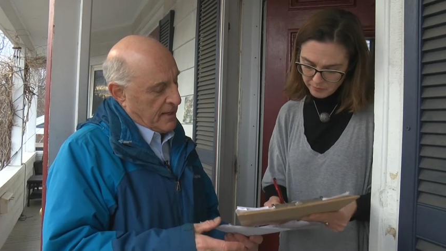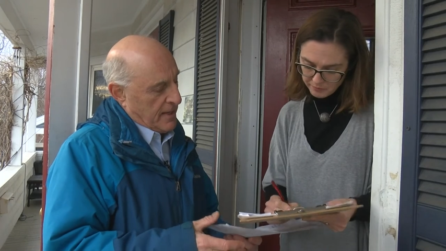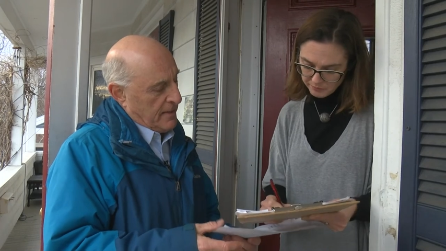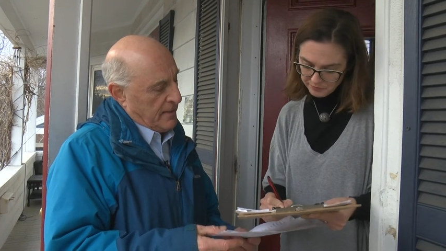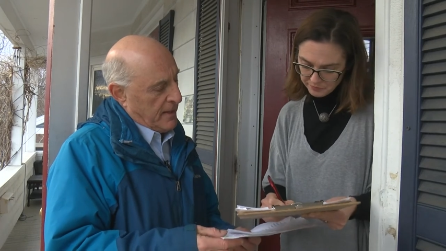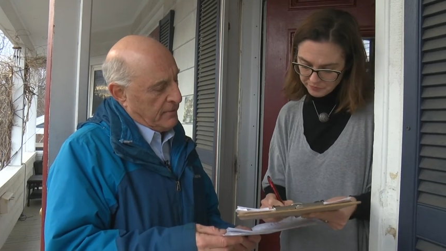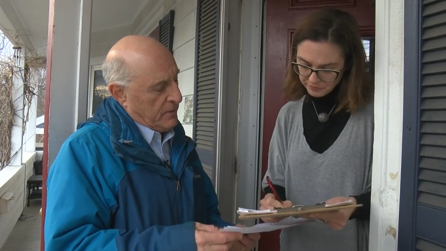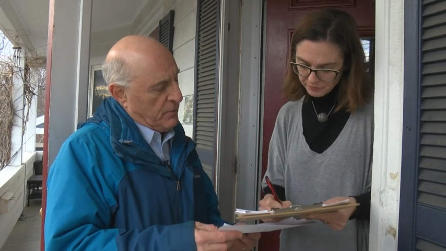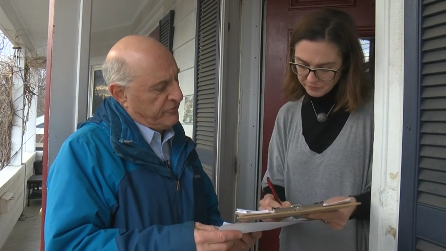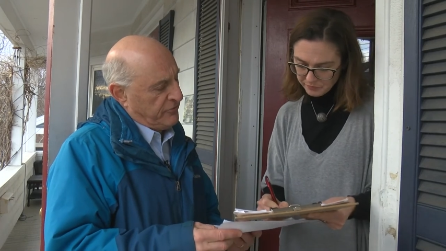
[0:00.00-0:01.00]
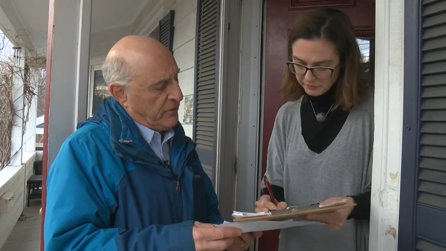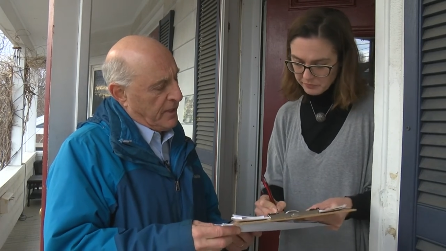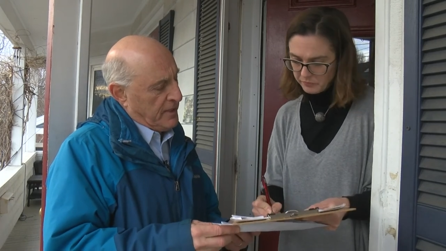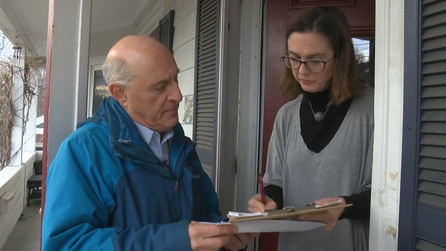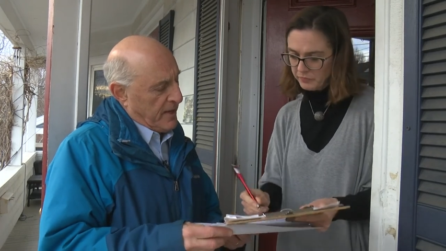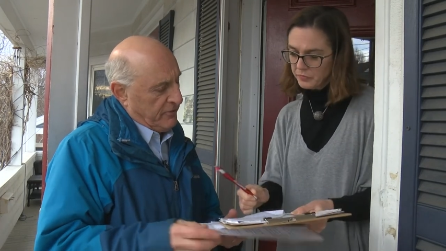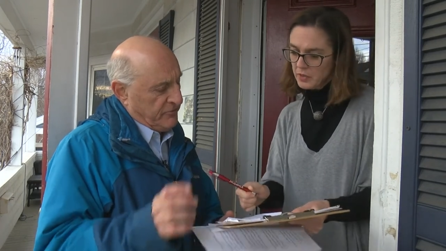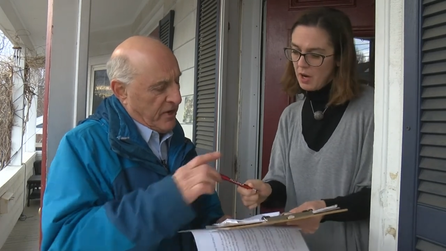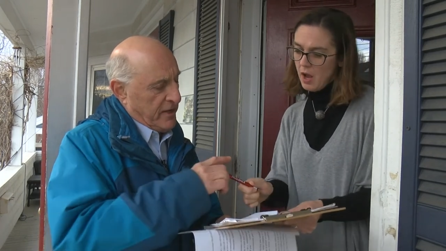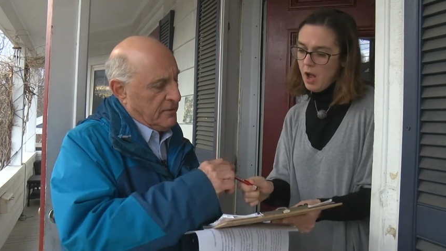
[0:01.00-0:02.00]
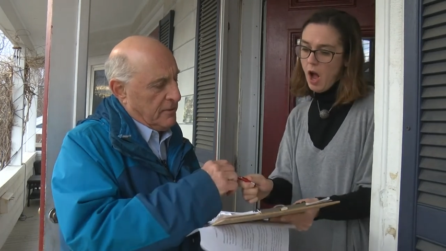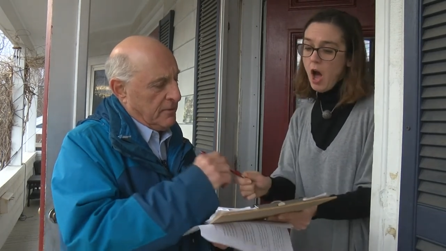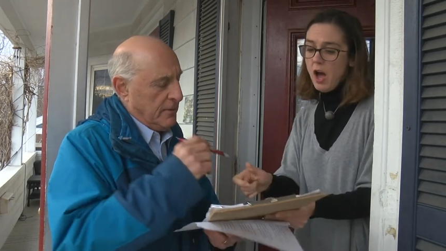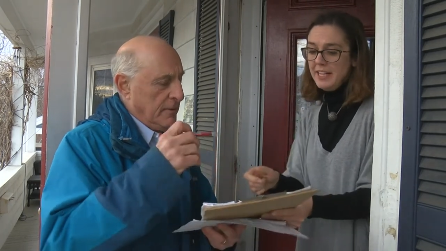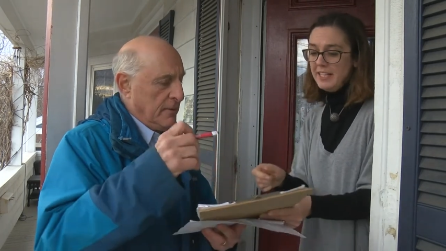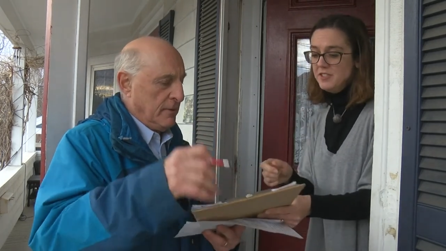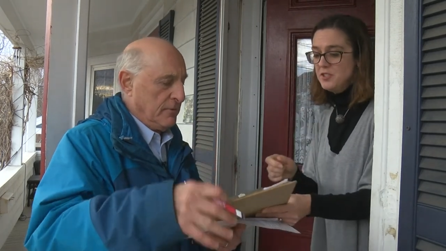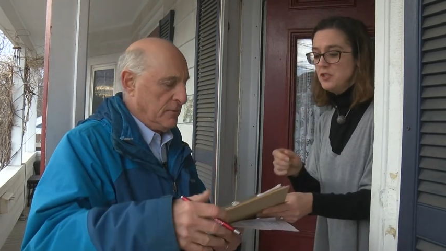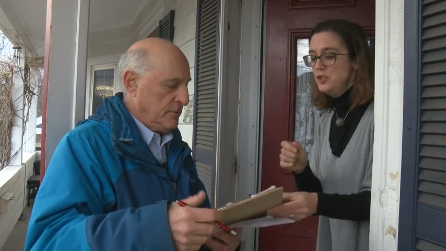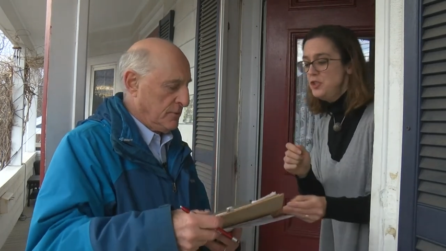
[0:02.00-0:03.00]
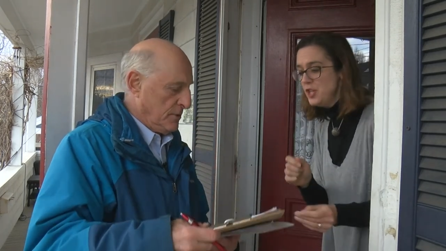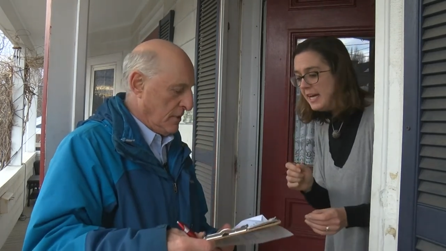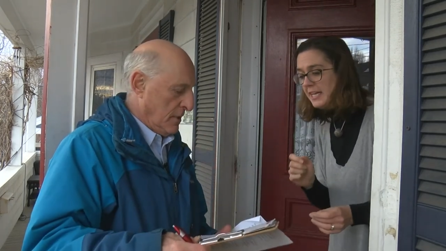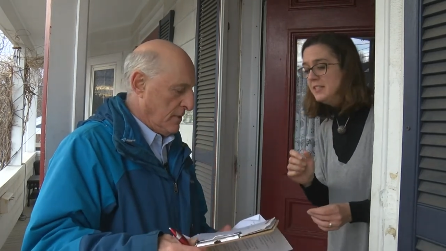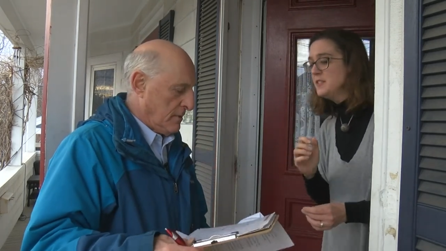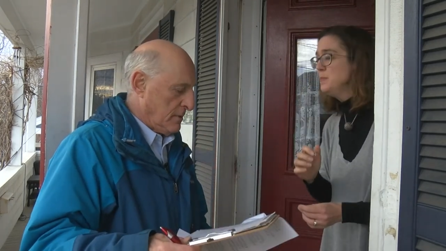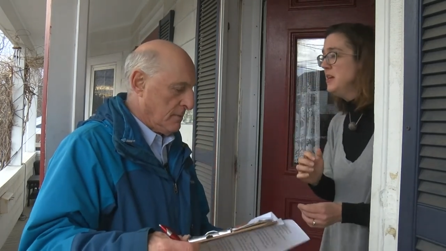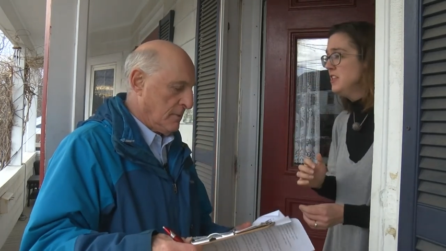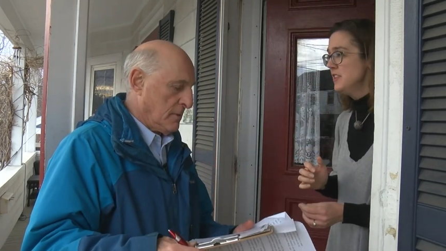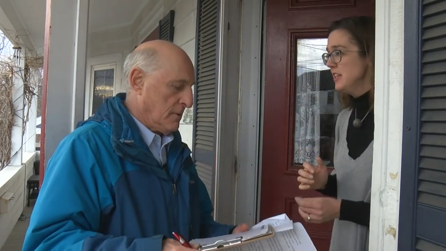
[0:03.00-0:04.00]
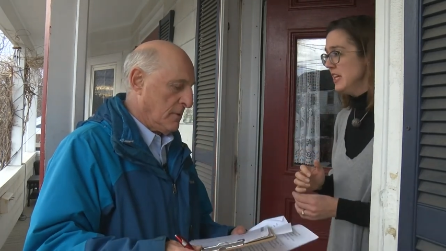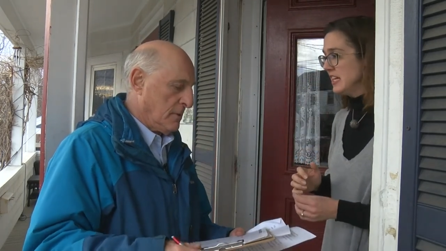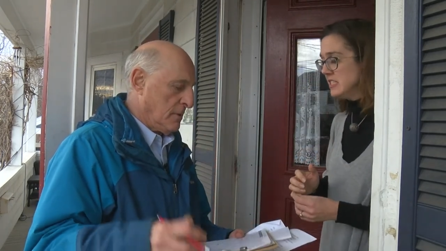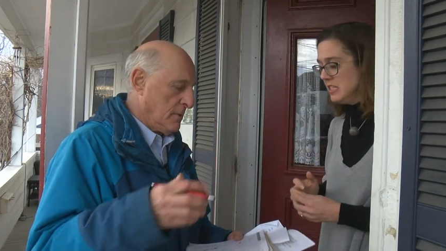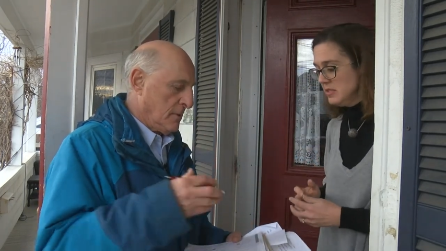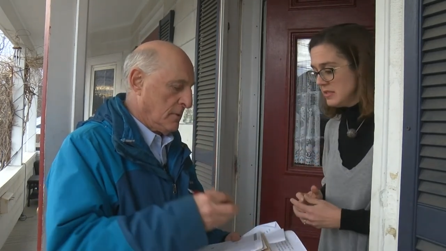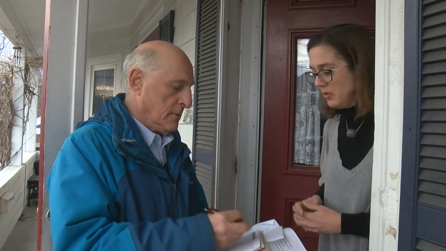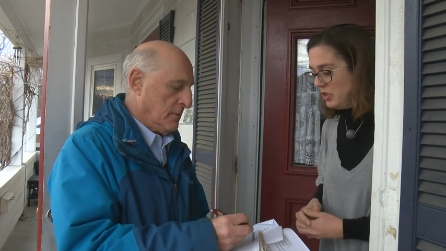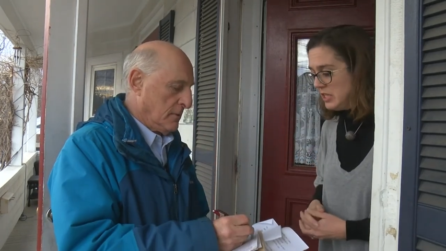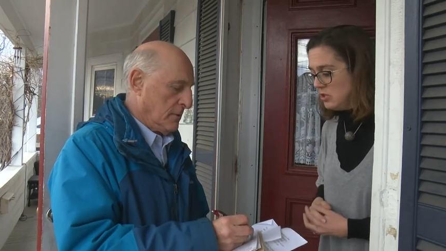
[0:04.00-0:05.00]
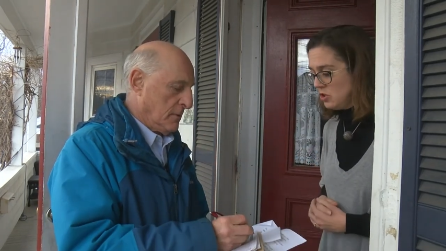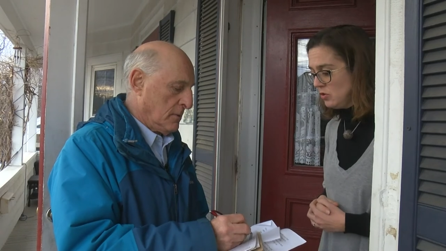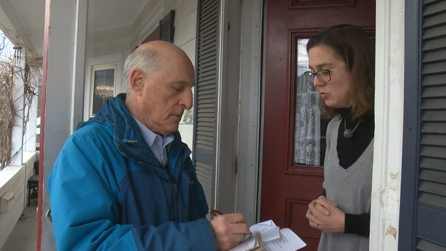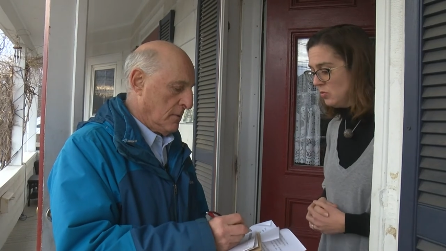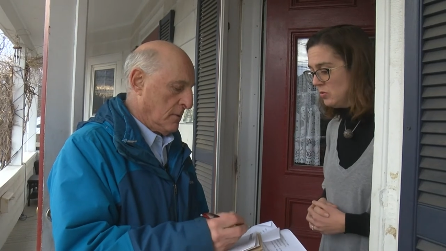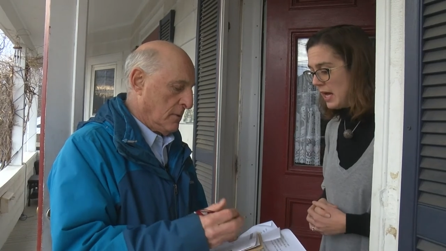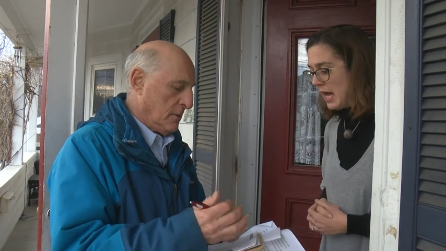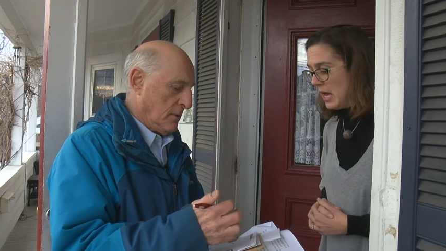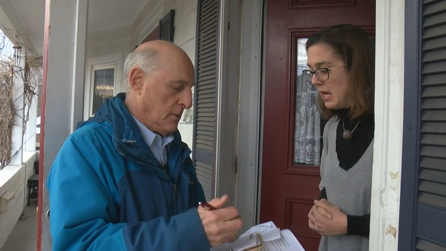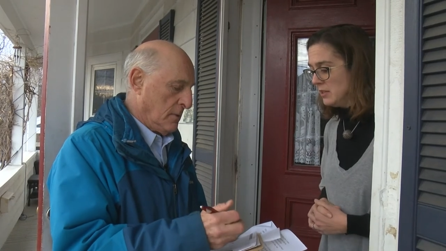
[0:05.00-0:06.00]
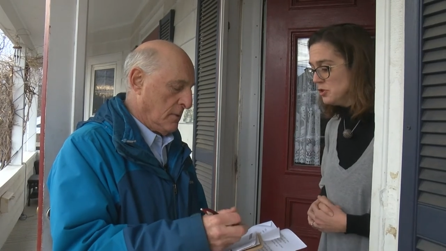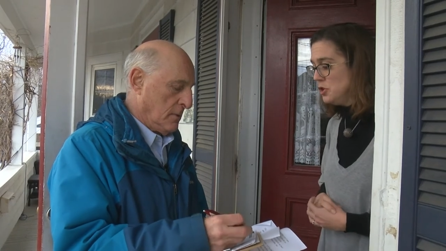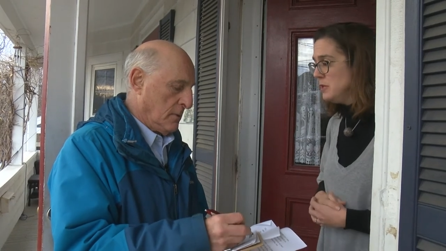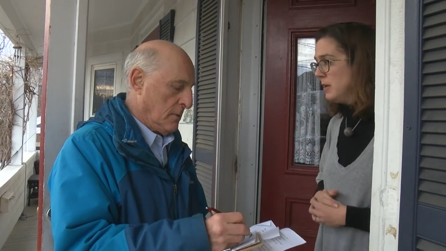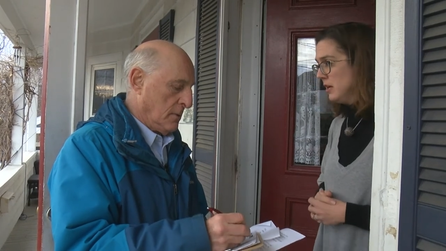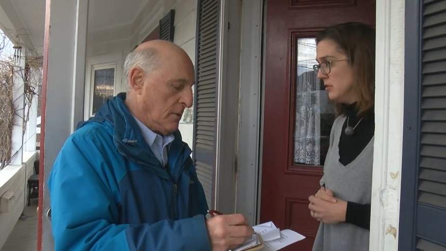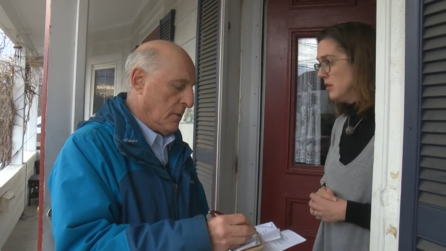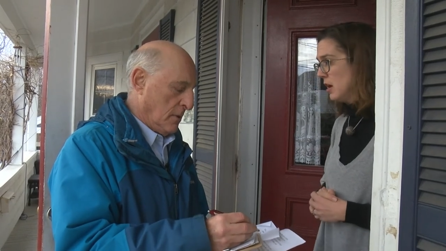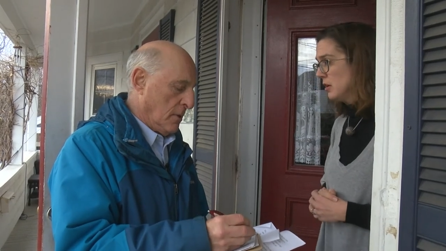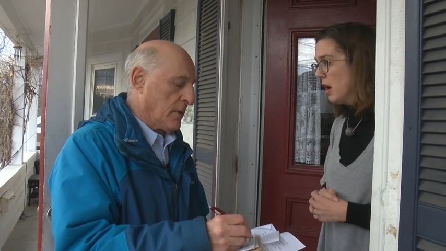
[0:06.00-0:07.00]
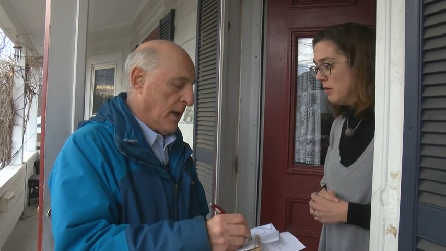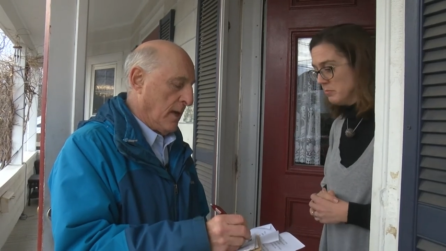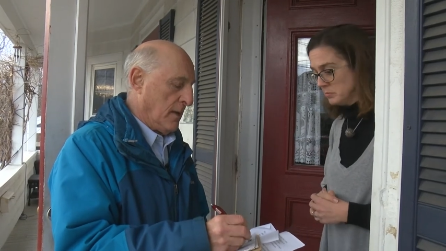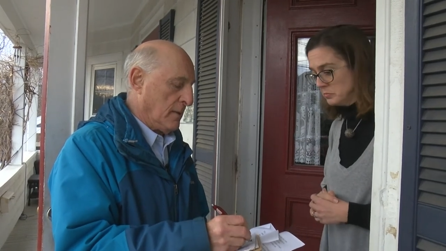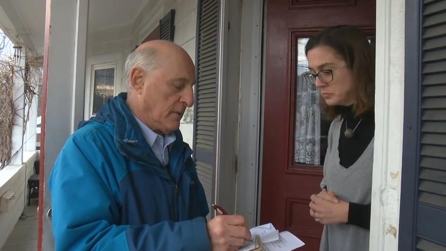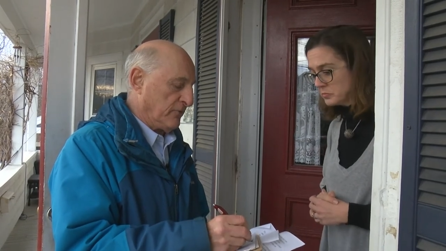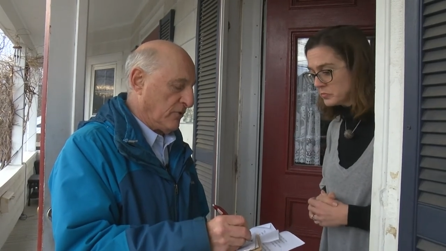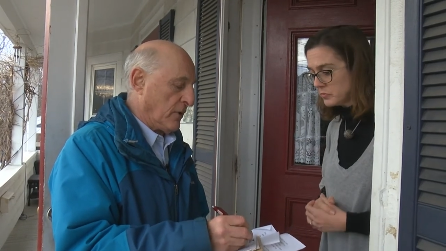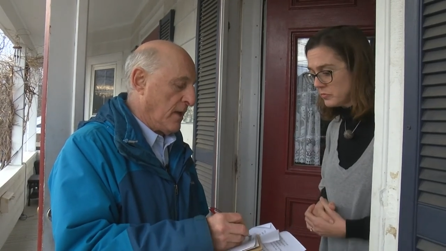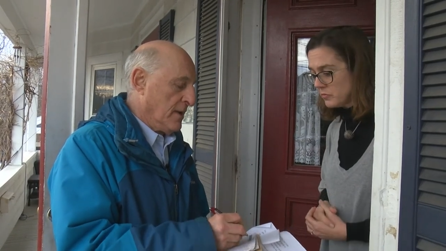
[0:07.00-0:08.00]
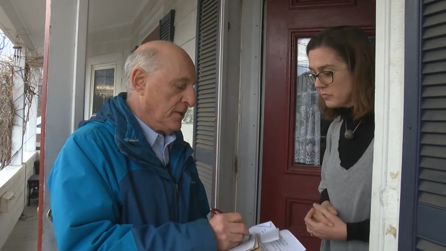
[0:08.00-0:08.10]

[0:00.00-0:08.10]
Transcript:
Speaker 1: uh, and and what's your email, Jane?
Speaker 2: Uh, it's jane smith nineteen seventy-two at gmail
Speaker 1: dot com. Oh, okay. That's okay.